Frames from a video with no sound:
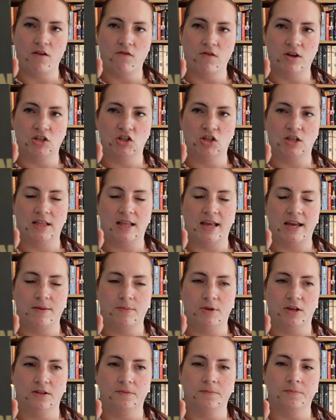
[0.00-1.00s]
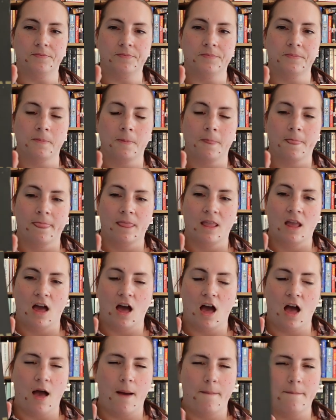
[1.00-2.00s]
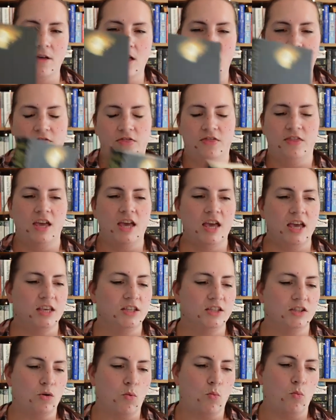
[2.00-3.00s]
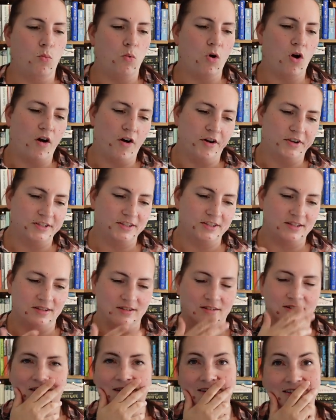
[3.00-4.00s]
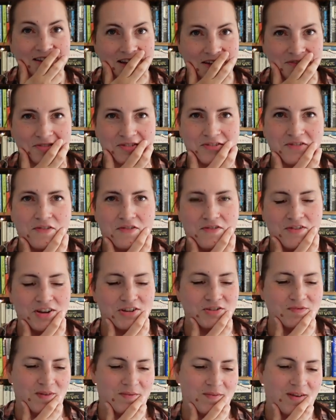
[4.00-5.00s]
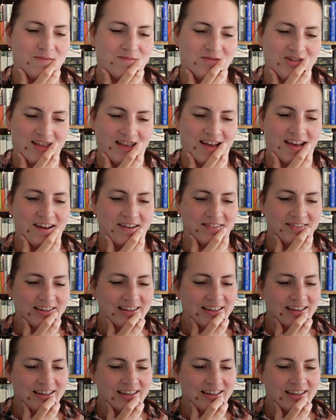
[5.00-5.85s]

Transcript: Richard Laymon. And this was, I have to refresh my memory now.